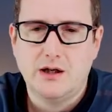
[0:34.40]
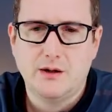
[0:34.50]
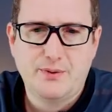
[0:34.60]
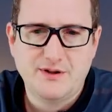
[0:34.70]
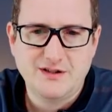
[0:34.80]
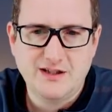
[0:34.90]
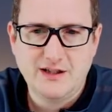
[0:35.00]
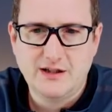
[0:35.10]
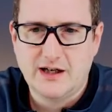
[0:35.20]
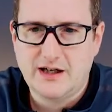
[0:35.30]

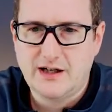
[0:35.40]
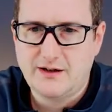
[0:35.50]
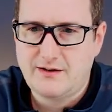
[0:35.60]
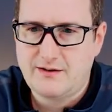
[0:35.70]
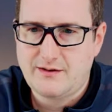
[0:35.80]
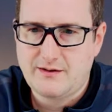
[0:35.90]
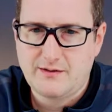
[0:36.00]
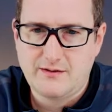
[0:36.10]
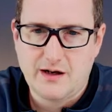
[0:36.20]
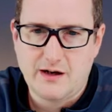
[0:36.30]
Personally,
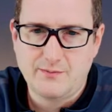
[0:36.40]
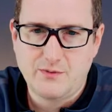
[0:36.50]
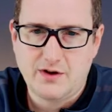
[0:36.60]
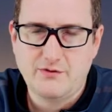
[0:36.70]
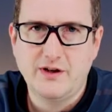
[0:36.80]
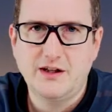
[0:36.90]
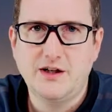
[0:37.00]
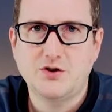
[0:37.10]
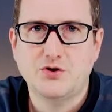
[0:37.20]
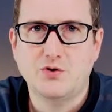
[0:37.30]
I'm not
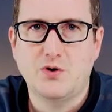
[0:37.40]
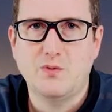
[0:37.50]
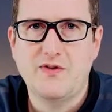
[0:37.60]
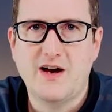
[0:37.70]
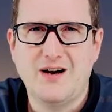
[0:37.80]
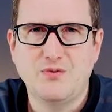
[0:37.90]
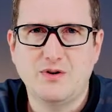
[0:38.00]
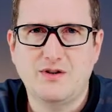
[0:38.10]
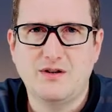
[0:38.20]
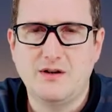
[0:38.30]
really sure whether I
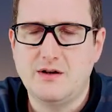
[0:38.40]
would